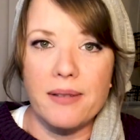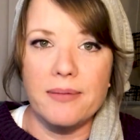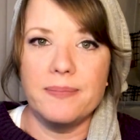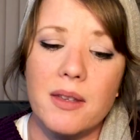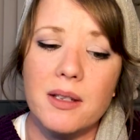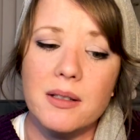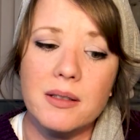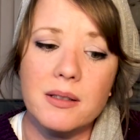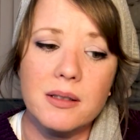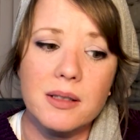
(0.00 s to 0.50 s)

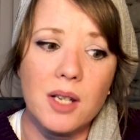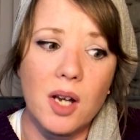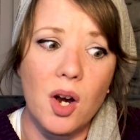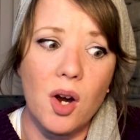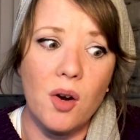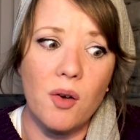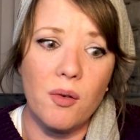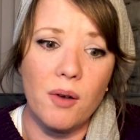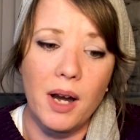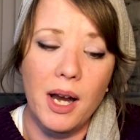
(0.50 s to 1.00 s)
This is a
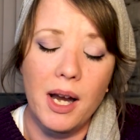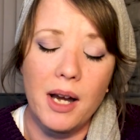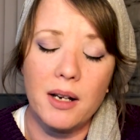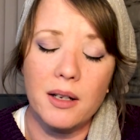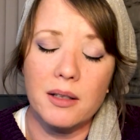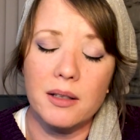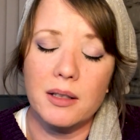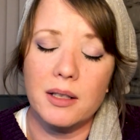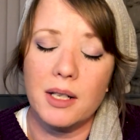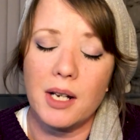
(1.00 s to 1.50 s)
great
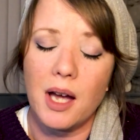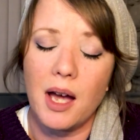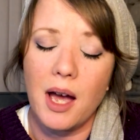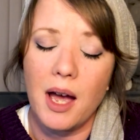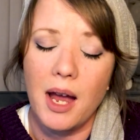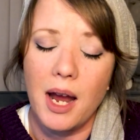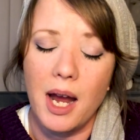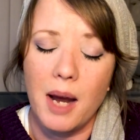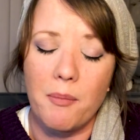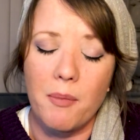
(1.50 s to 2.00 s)

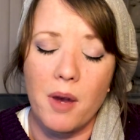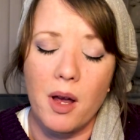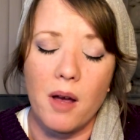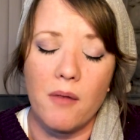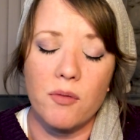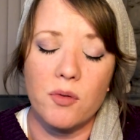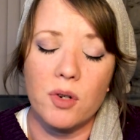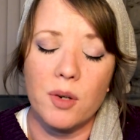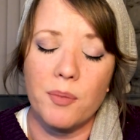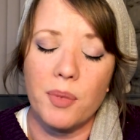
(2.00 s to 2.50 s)
time
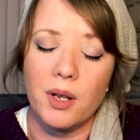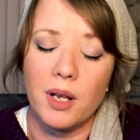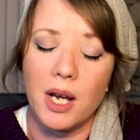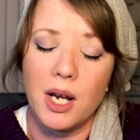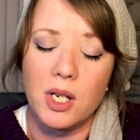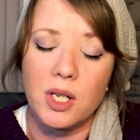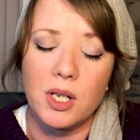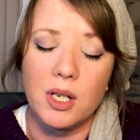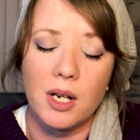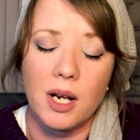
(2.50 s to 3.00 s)
of
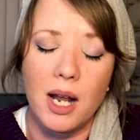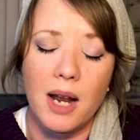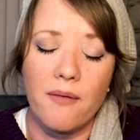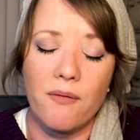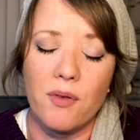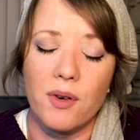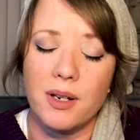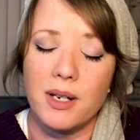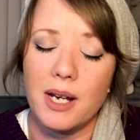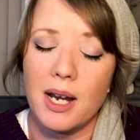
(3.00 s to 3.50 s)
tribulation and
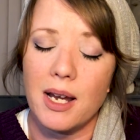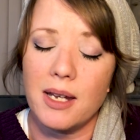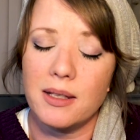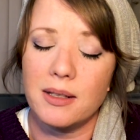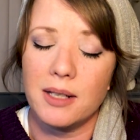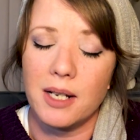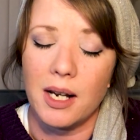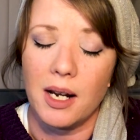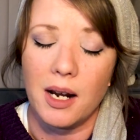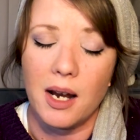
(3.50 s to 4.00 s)
for
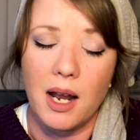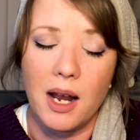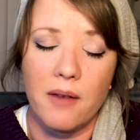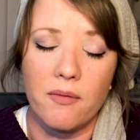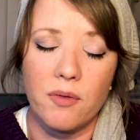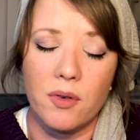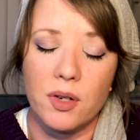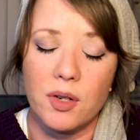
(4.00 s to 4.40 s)
testing and for